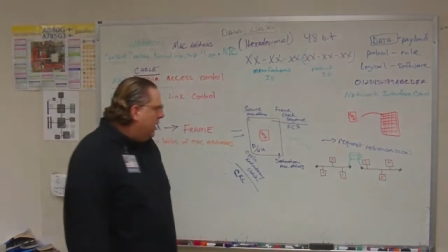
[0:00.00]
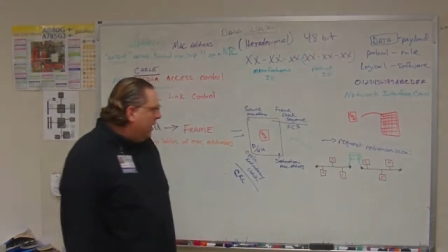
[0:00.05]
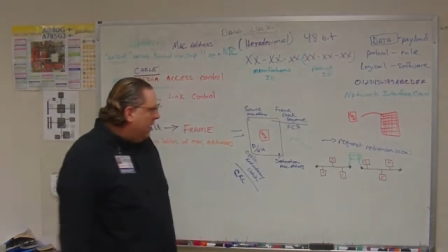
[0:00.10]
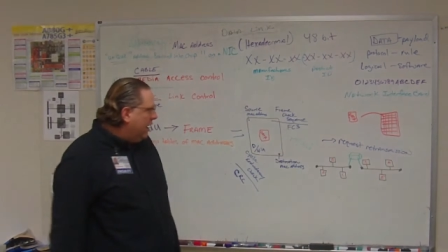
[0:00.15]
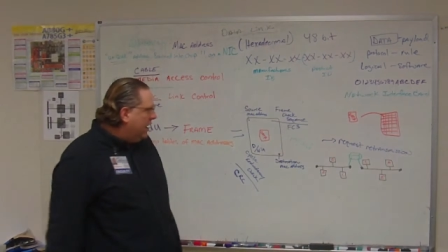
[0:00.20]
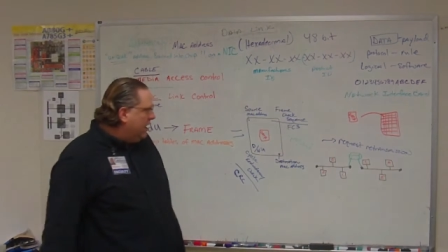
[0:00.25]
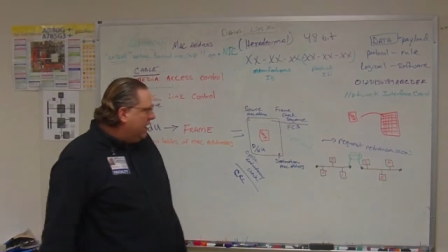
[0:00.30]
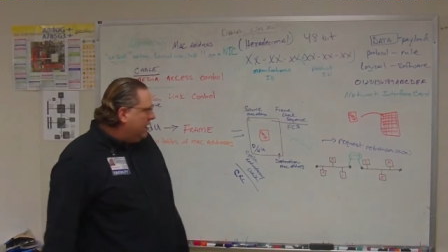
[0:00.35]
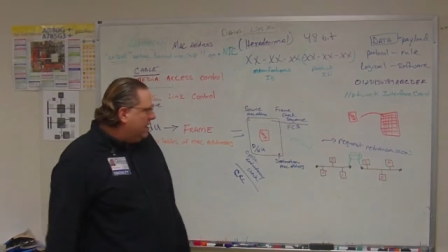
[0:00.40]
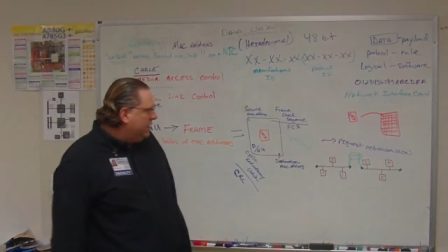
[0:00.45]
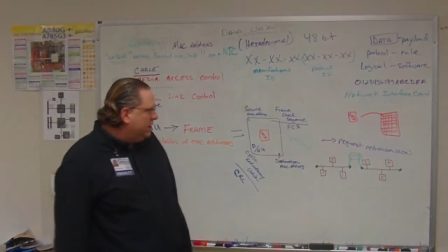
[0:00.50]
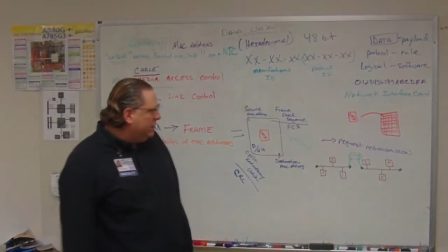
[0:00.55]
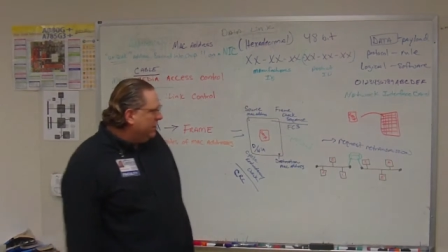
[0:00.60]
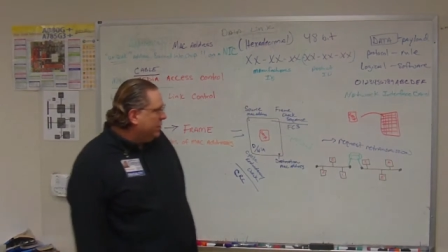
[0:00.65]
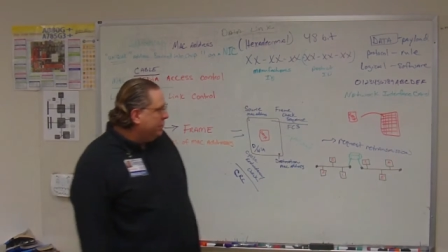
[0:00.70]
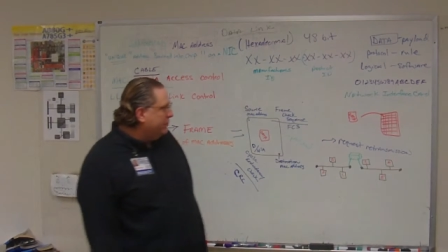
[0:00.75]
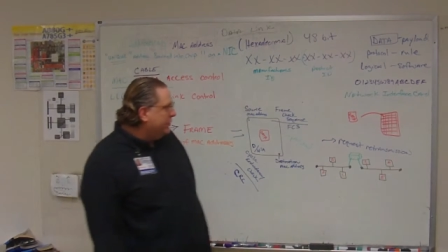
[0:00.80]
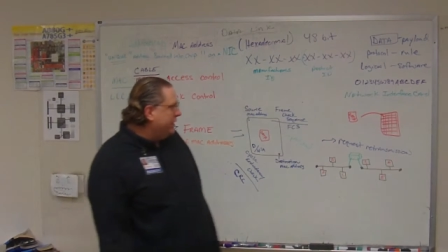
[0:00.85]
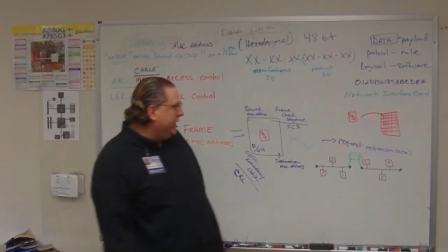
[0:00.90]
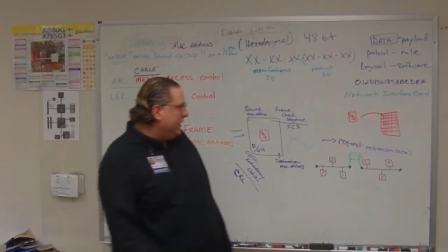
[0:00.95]

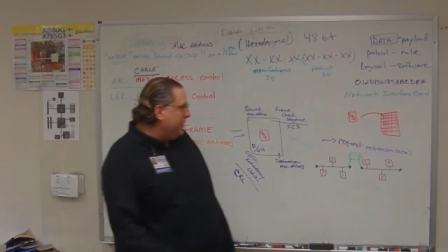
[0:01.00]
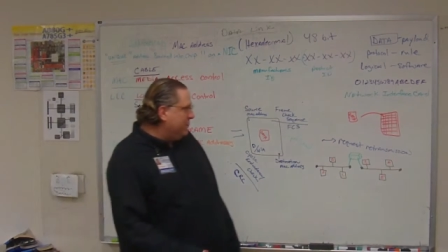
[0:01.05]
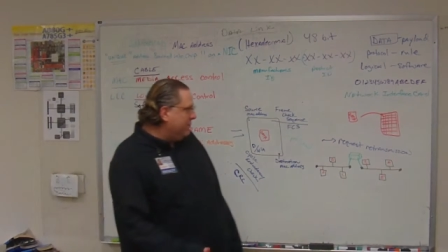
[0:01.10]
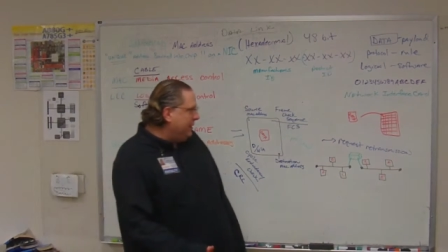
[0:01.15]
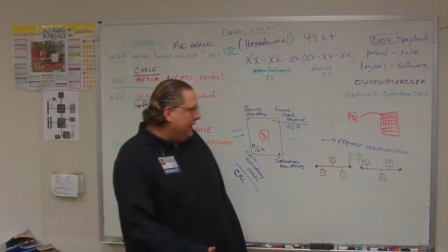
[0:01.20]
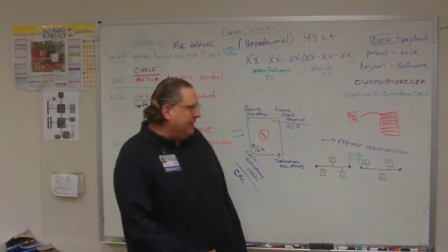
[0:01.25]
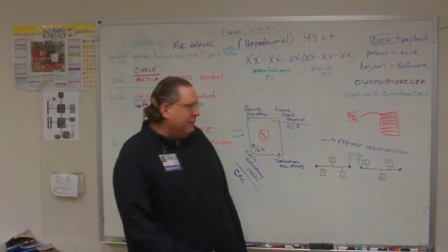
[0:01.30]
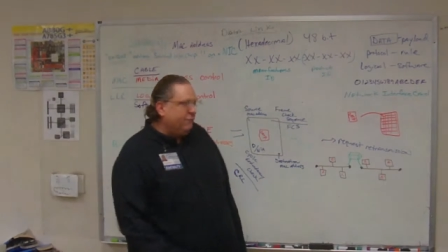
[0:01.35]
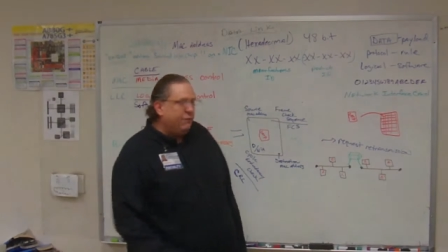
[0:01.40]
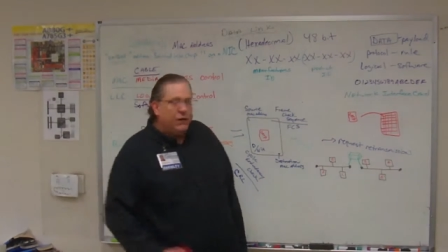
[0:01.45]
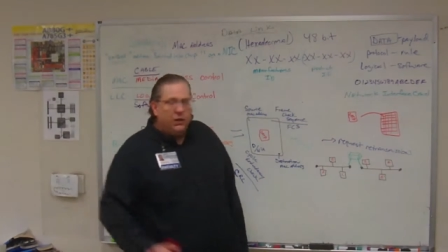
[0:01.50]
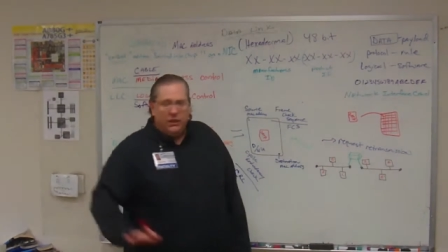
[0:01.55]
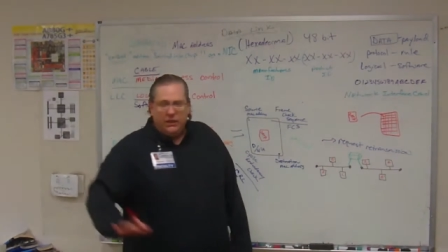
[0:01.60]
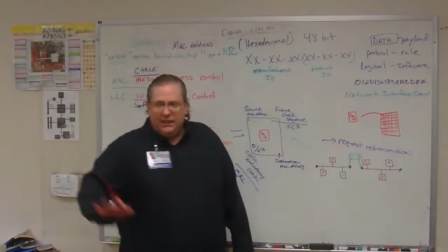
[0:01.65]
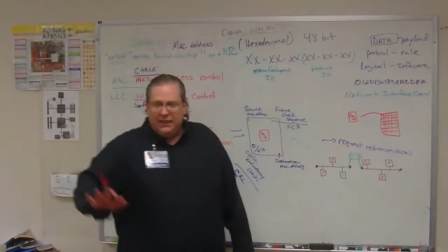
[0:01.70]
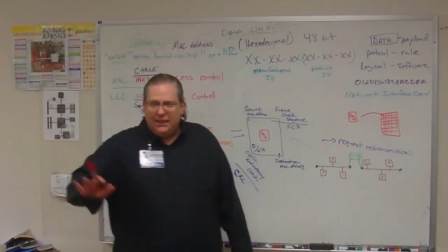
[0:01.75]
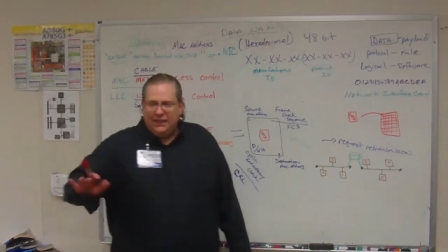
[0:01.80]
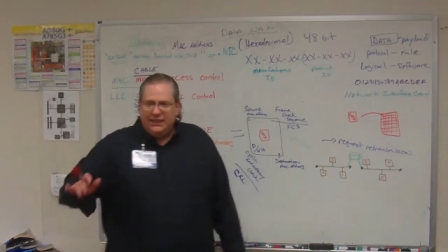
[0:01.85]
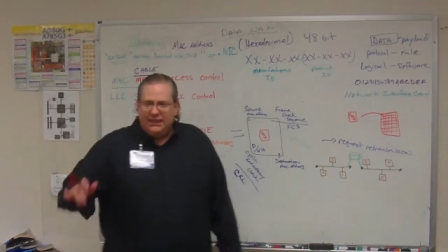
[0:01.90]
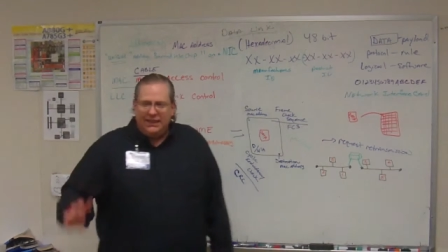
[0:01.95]
No, excuse me.
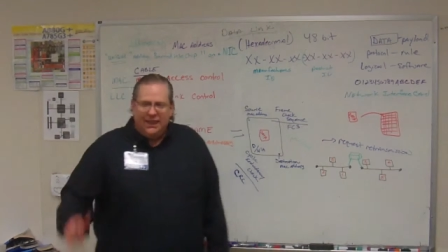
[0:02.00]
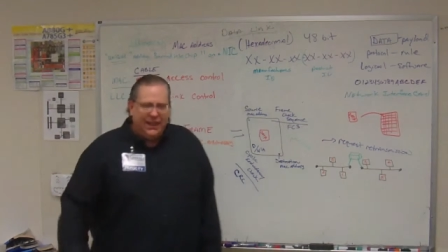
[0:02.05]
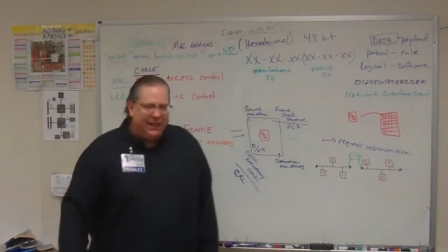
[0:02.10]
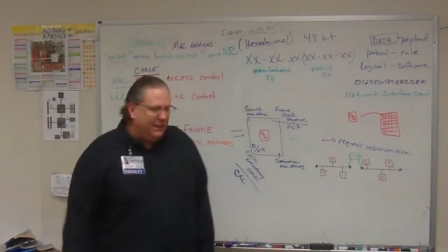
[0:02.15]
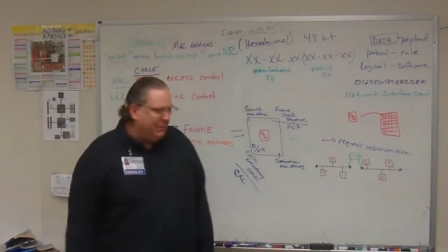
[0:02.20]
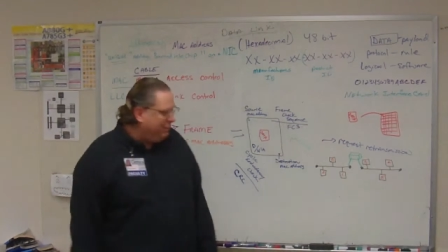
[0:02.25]
First, let's say